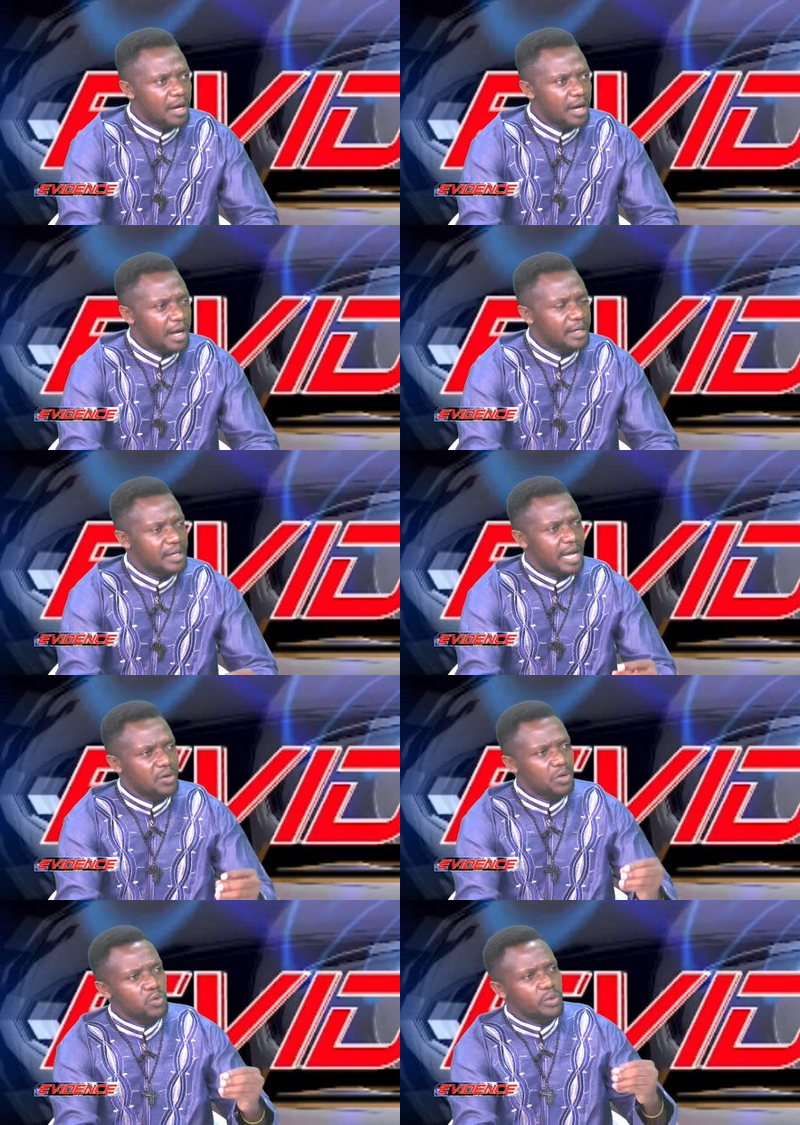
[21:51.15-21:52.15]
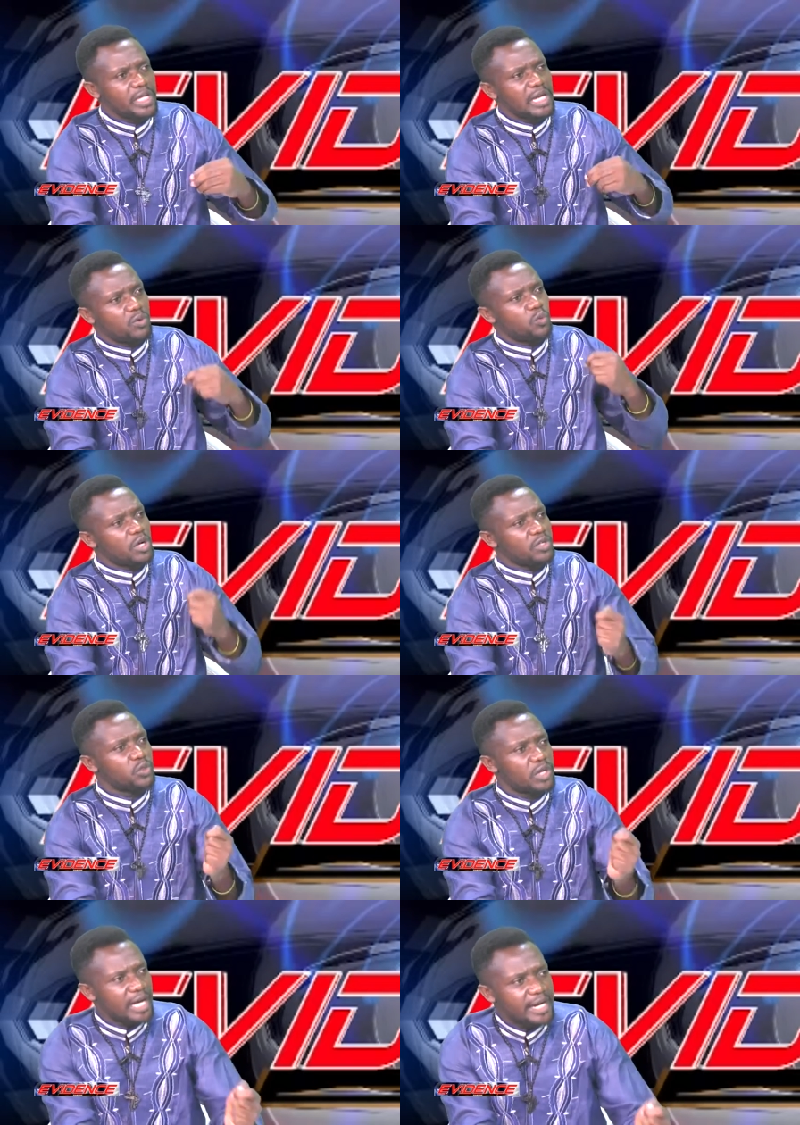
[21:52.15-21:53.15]
And they are not looking at what you
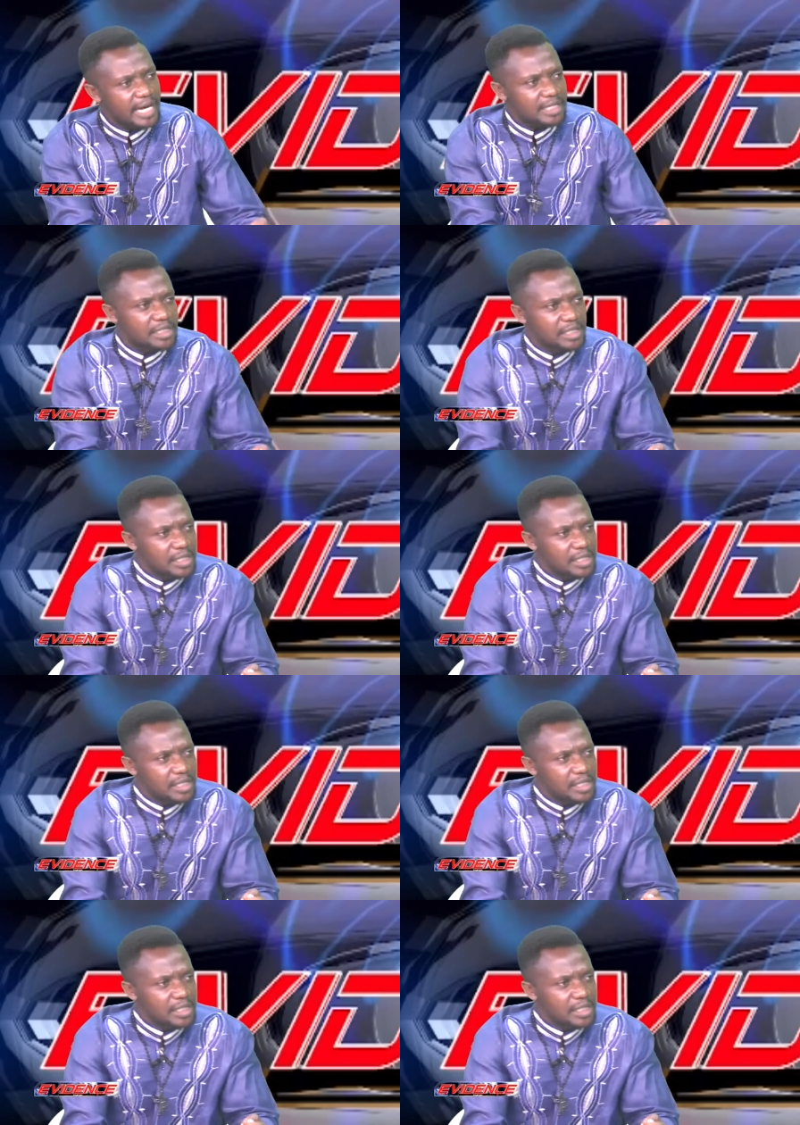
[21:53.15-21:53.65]
carry as